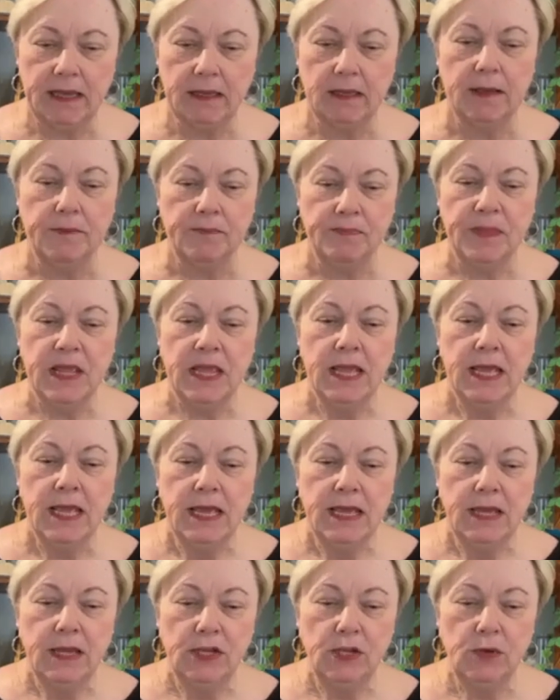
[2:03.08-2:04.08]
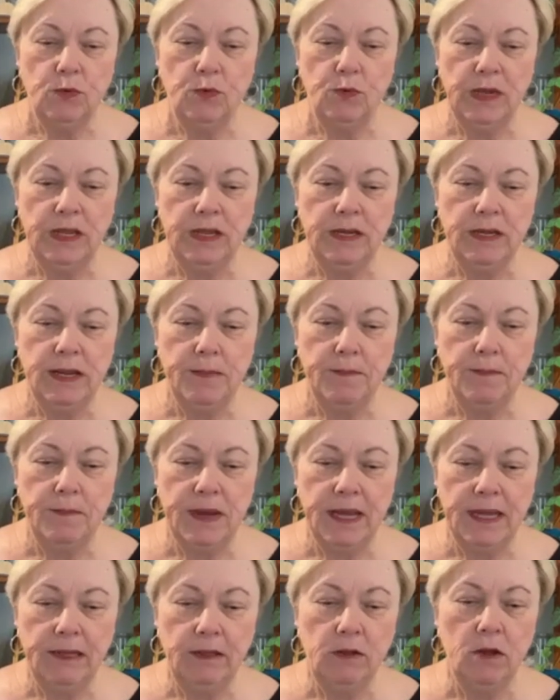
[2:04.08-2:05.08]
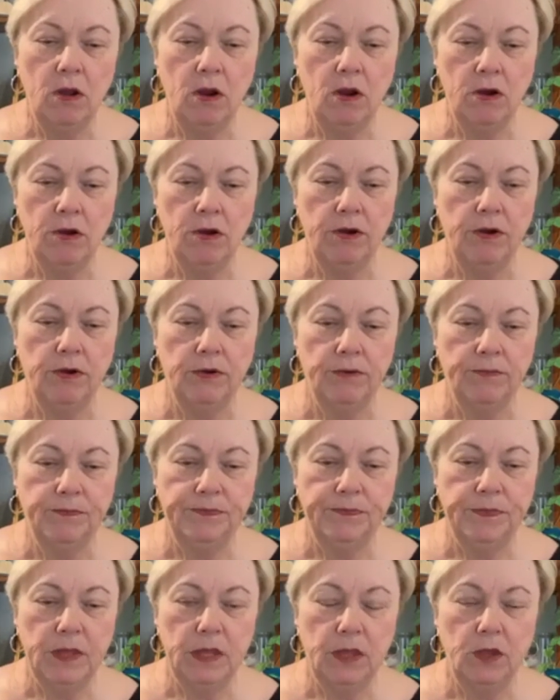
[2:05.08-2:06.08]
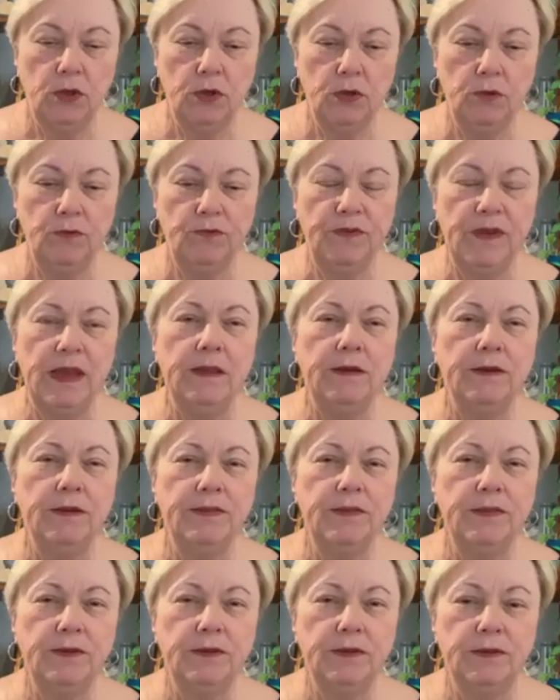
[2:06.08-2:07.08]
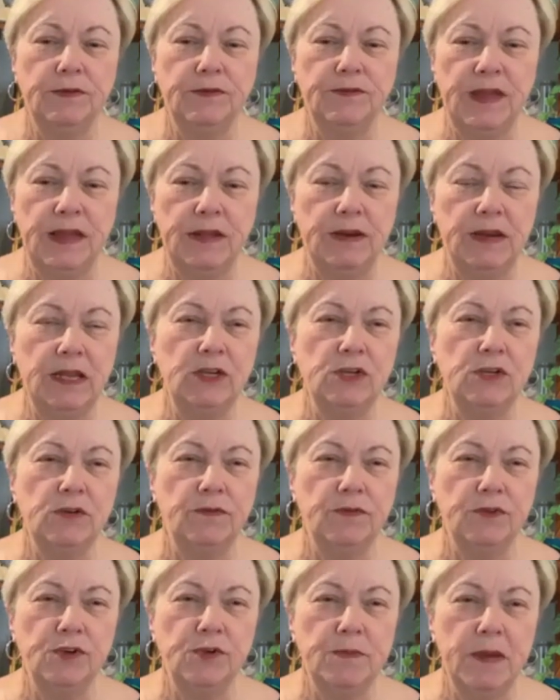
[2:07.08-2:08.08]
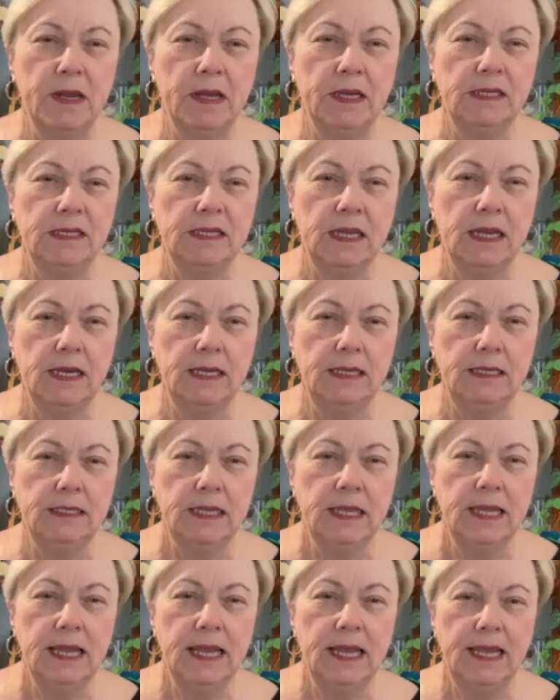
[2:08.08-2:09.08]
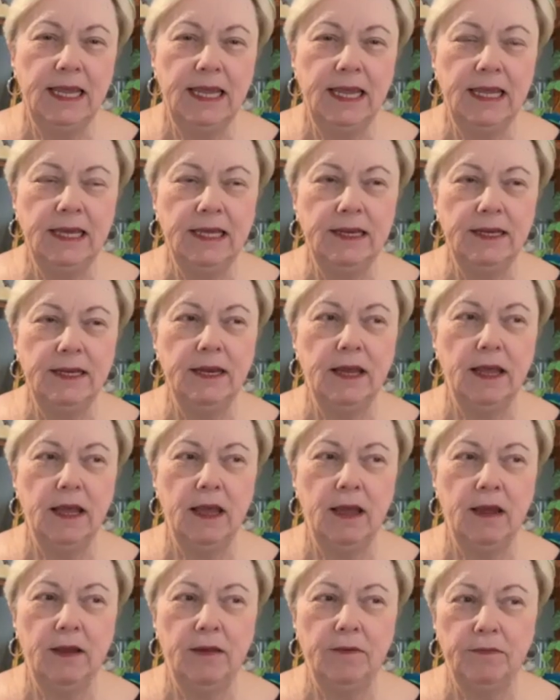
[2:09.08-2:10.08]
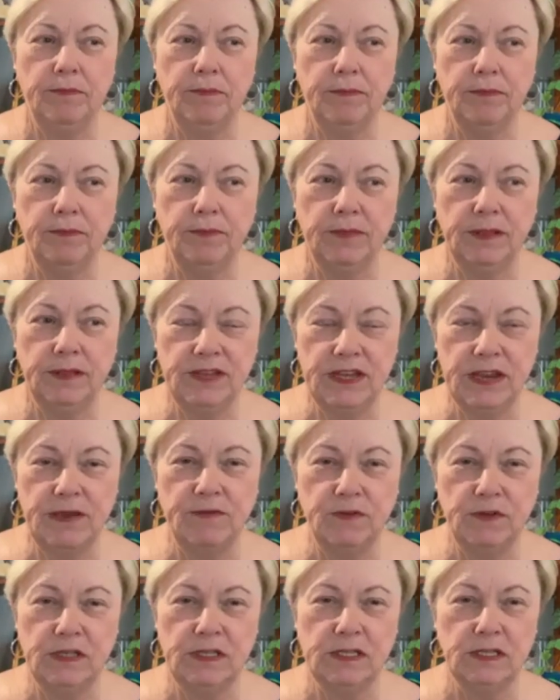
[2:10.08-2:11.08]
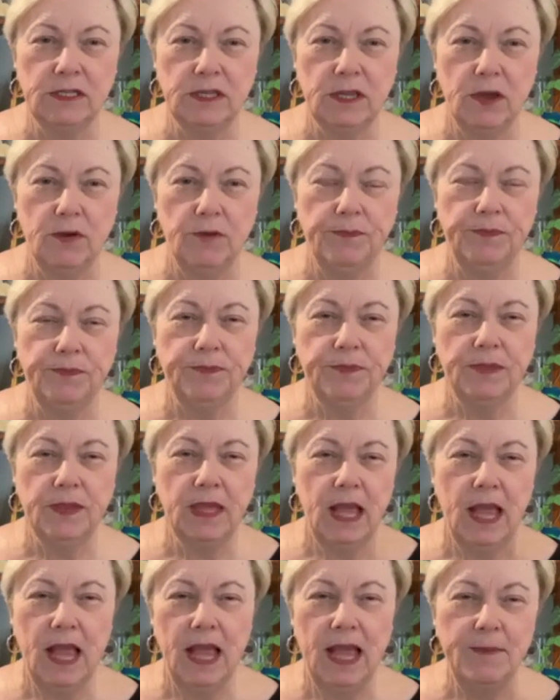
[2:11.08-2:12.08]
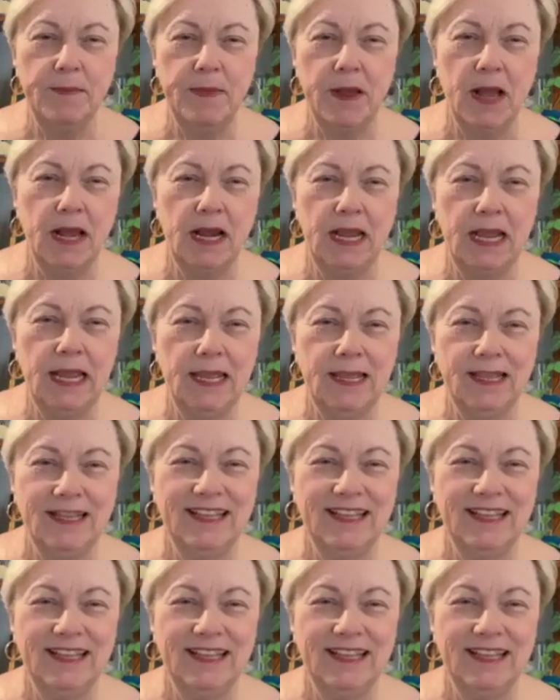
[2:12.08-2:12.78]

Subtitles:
up. When Michael Harner, who founded the Foundation for Shamanic Studies in San Francisco, hi Molly,